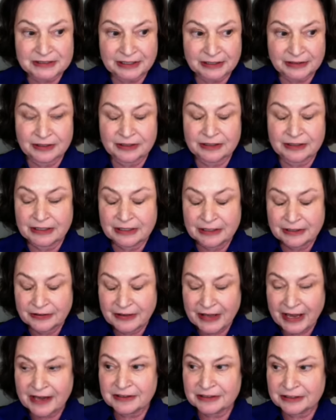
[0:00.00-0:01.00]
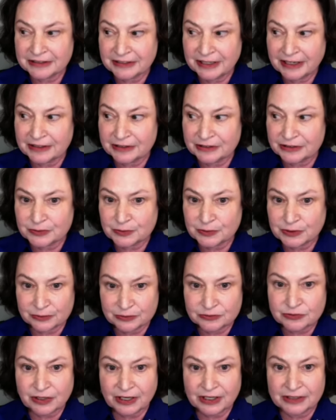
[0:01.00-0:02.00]
And that, again, is what I'm
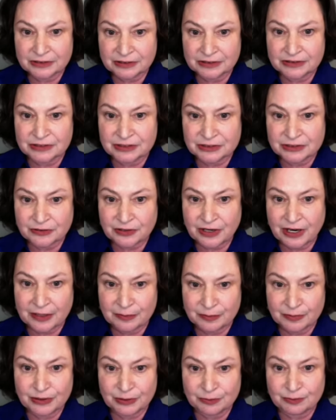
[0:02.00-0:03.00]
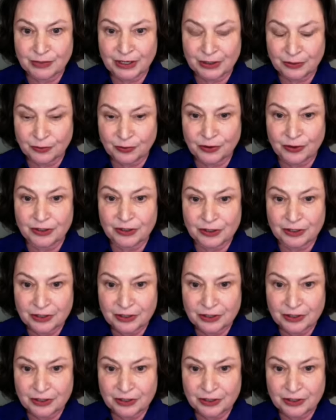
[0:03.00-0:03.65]
trying to describe in my work.